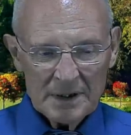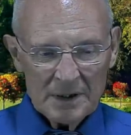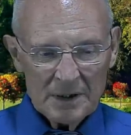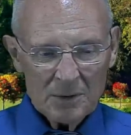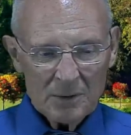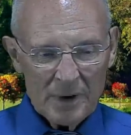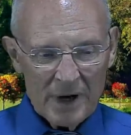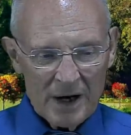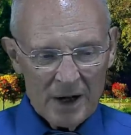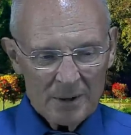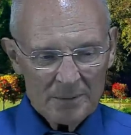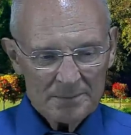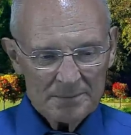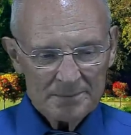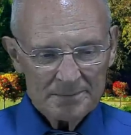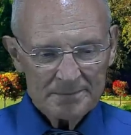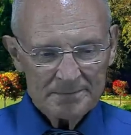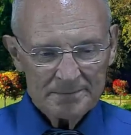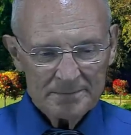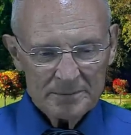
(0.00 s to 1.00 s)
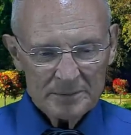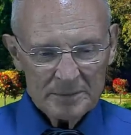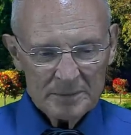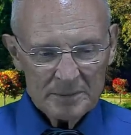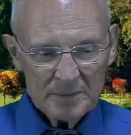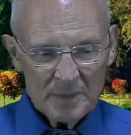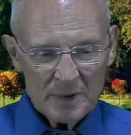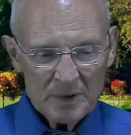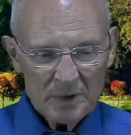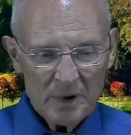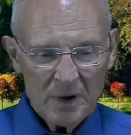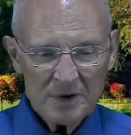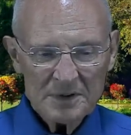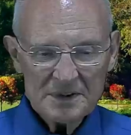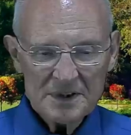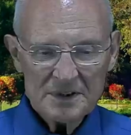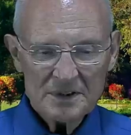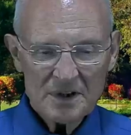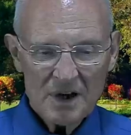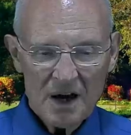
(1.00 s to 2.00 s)
Well, notice
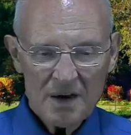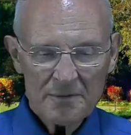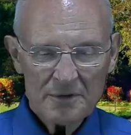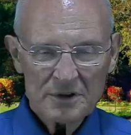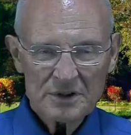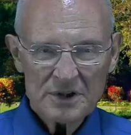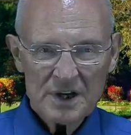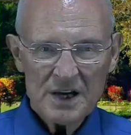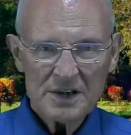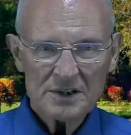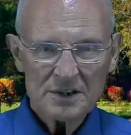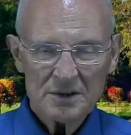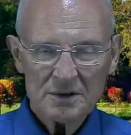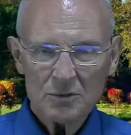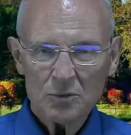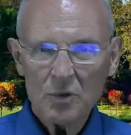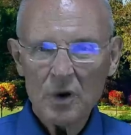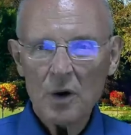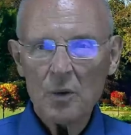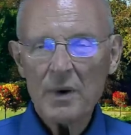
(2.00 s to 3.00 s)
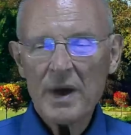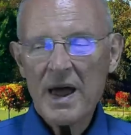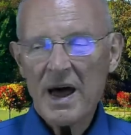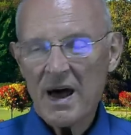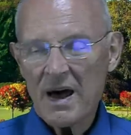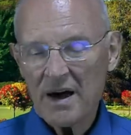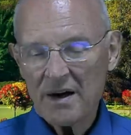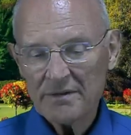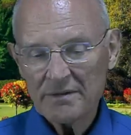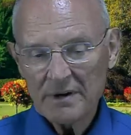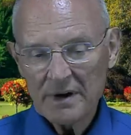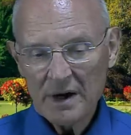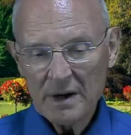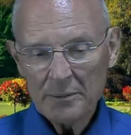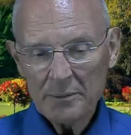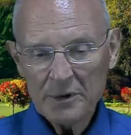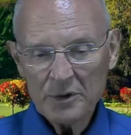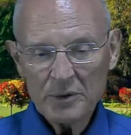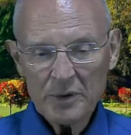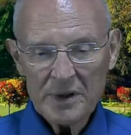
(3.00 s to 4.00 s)
this conversation, what we have
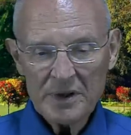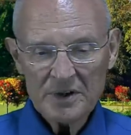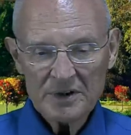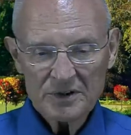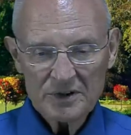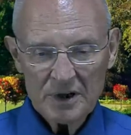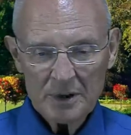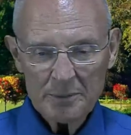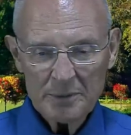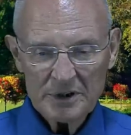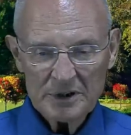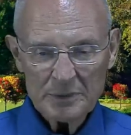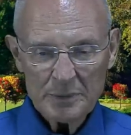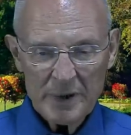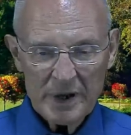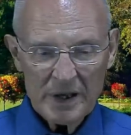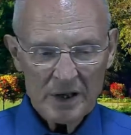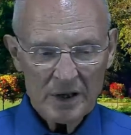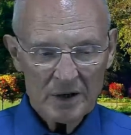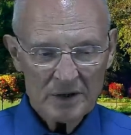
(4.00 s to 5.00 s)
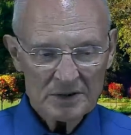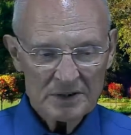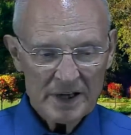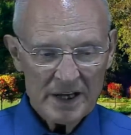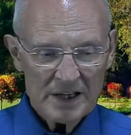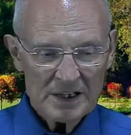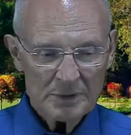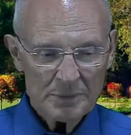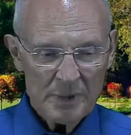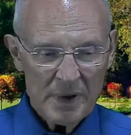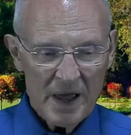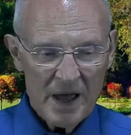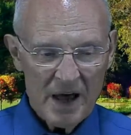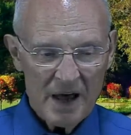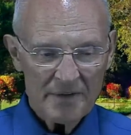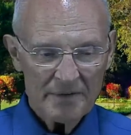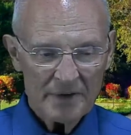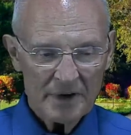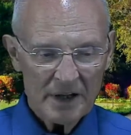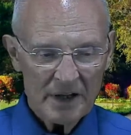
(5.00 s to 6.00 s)
between the serpent speaking on Satan's
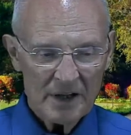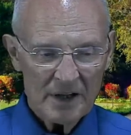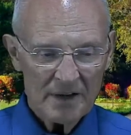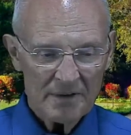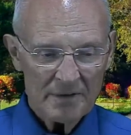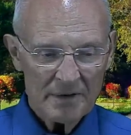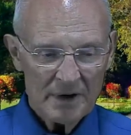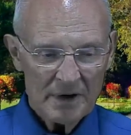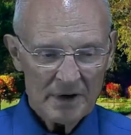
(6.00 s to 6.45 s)
behalf and Eve.